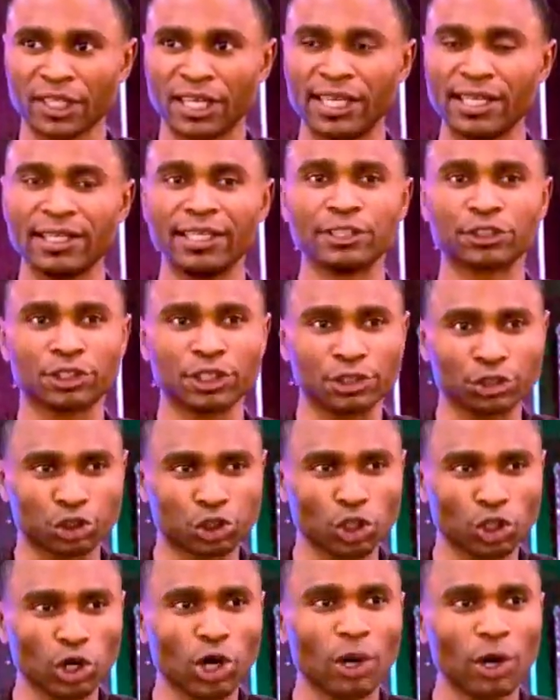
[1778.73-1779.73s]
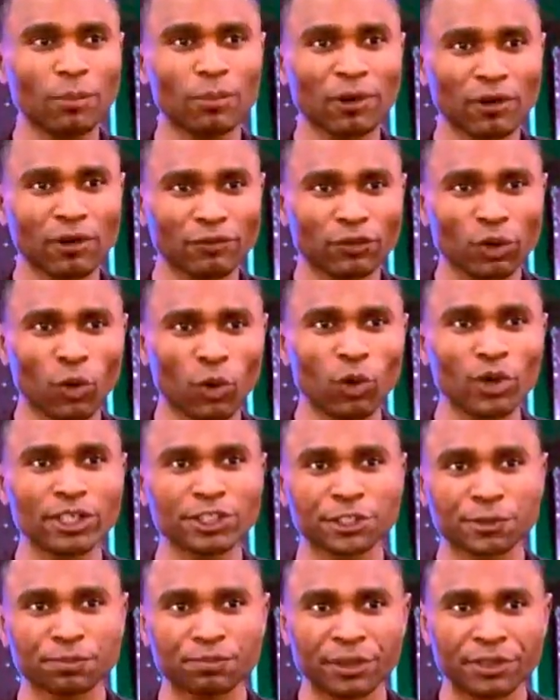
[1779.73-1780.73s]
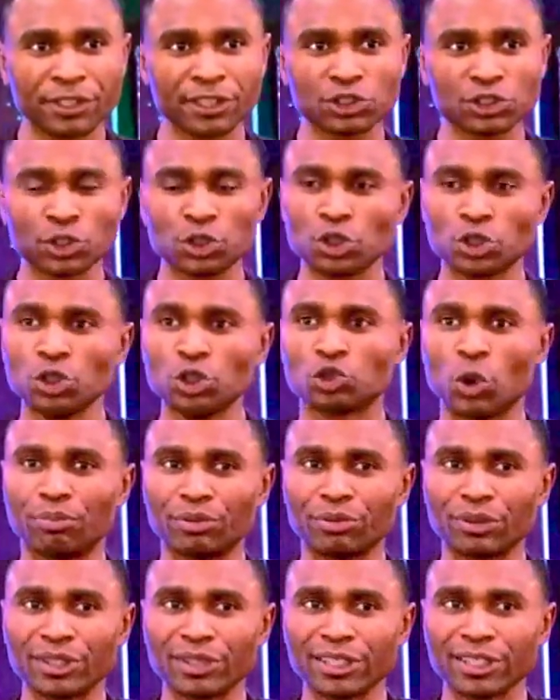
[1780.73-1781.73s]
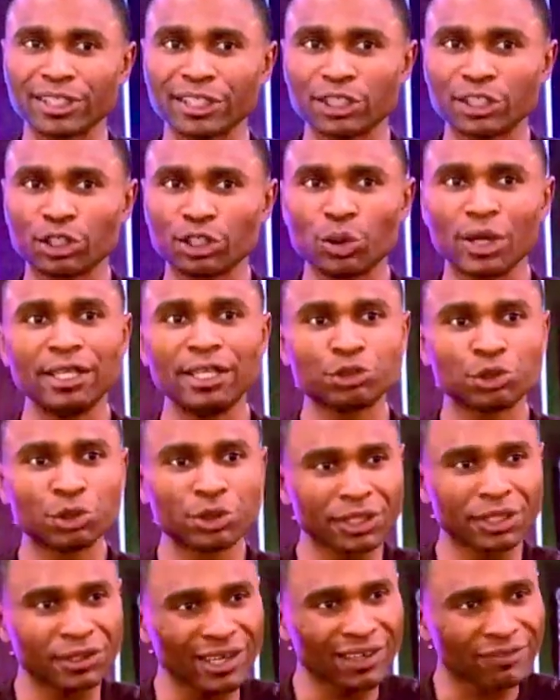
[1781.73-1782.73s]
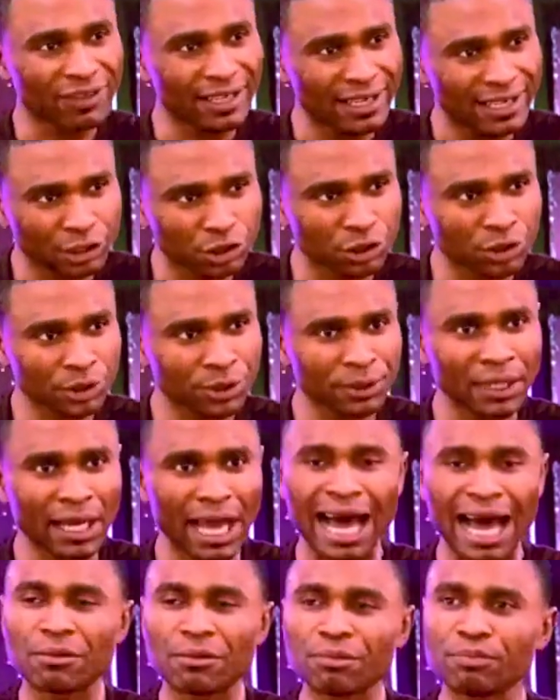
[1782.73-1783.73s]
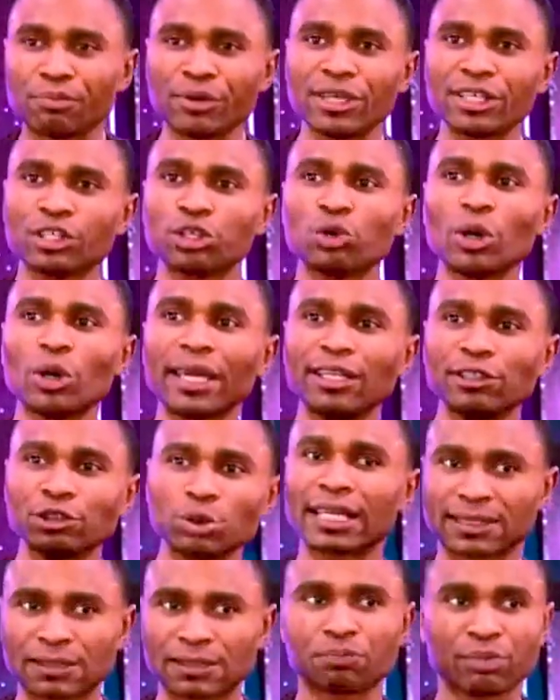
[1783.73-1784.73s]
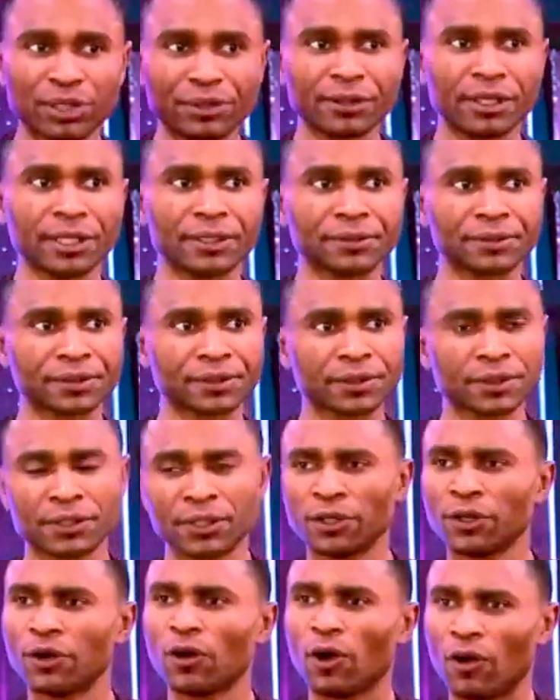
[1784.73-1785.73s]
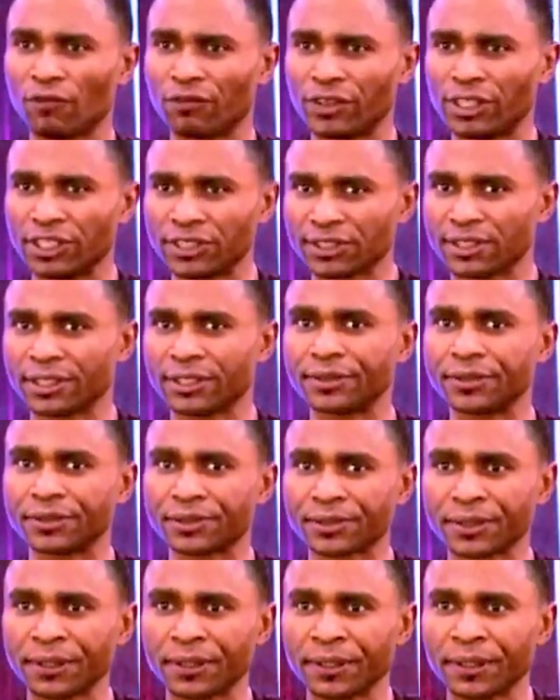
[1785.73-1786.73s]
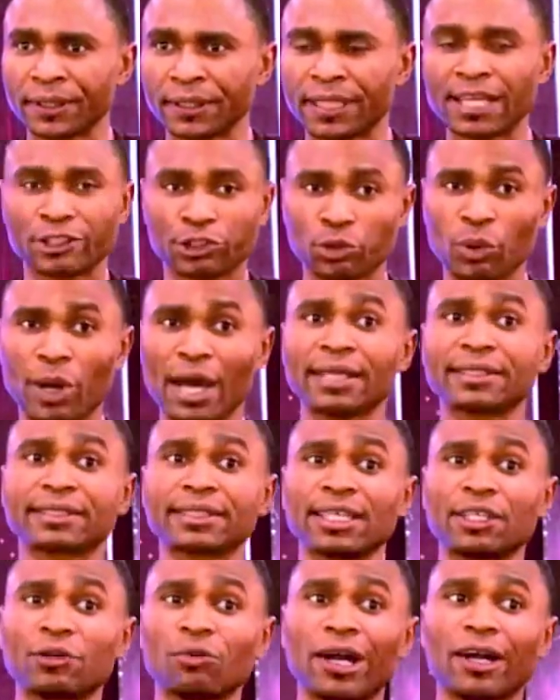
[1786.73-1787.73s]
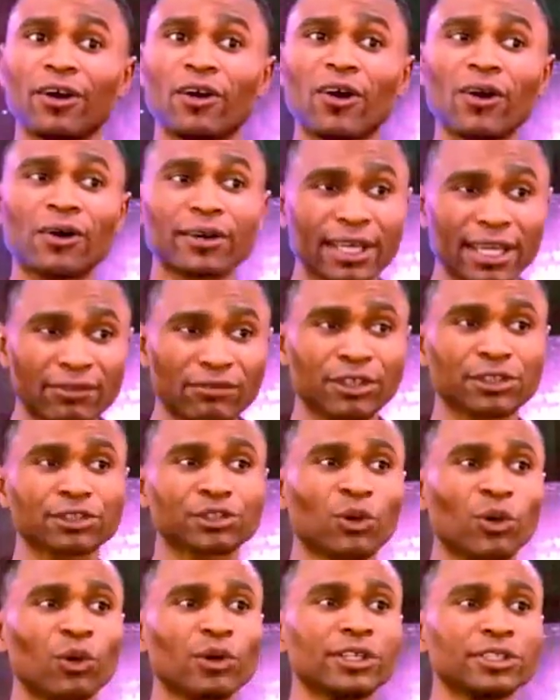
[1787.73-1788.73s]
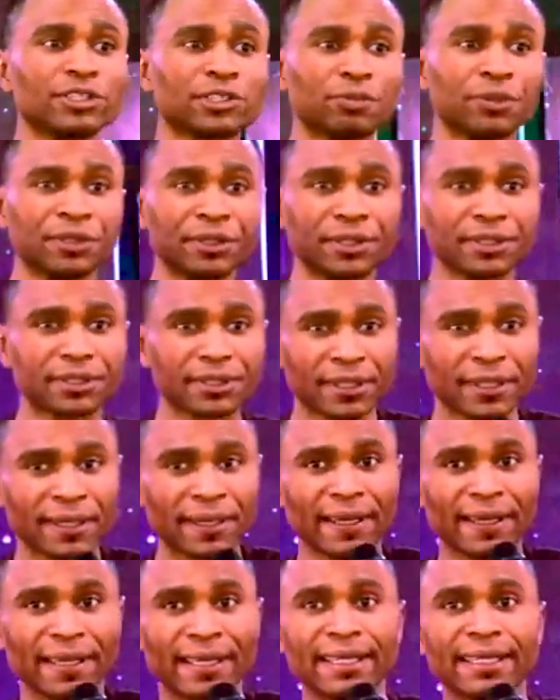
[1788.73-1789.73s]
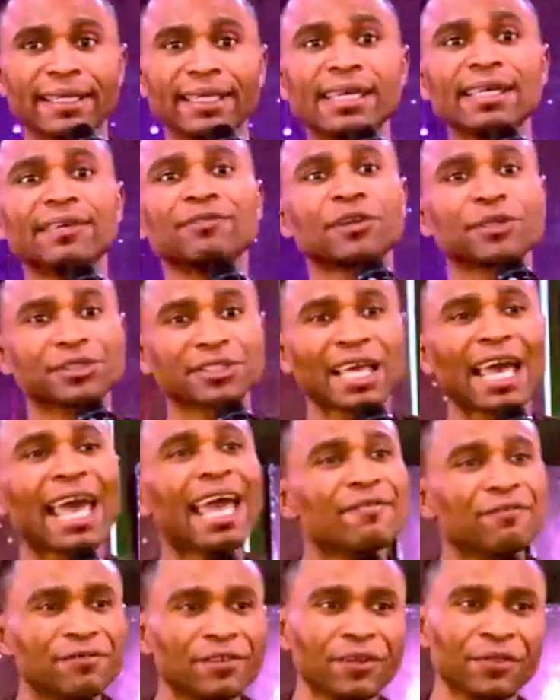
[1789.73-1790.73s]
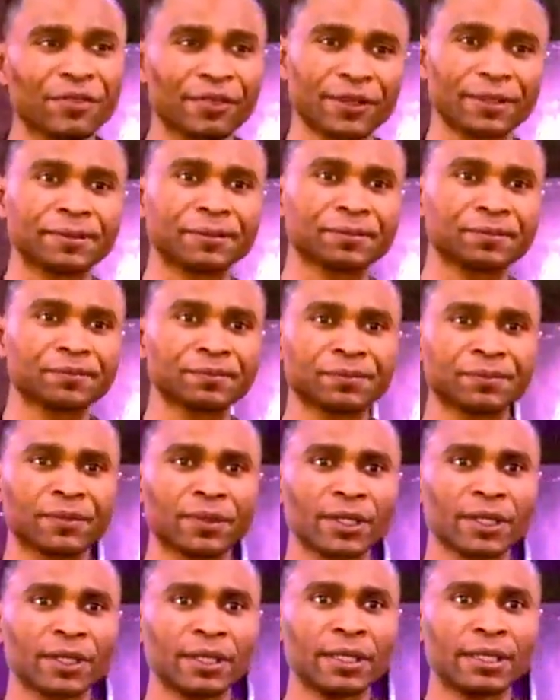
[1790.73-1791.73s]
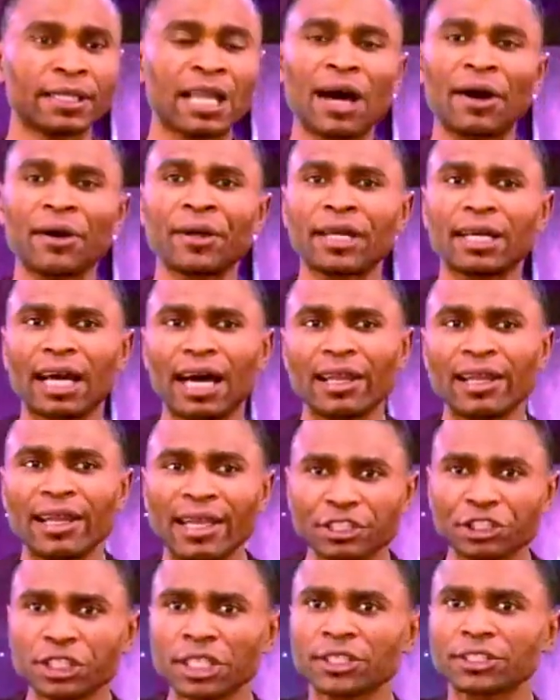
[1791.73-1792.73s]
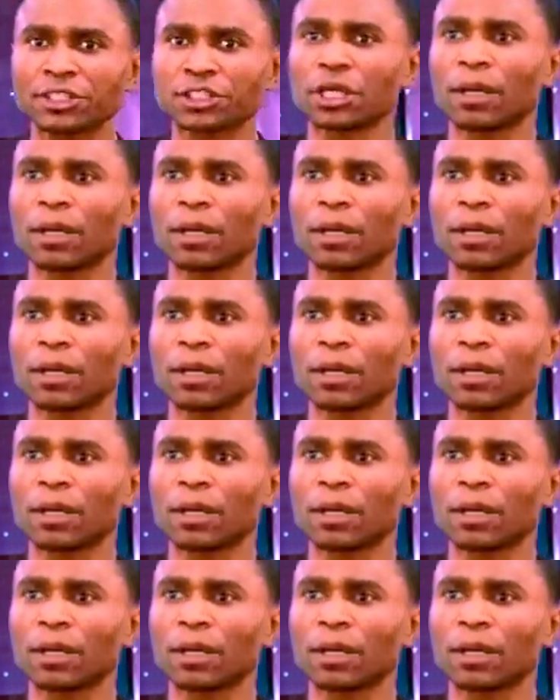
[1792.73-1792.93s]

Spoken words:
It is the job of the Holy Spirit to bring you into the revelation and bring you into the experience of these things. That's why I said when God gave us the Holy Spirit, He gave us everything. Now in Galatians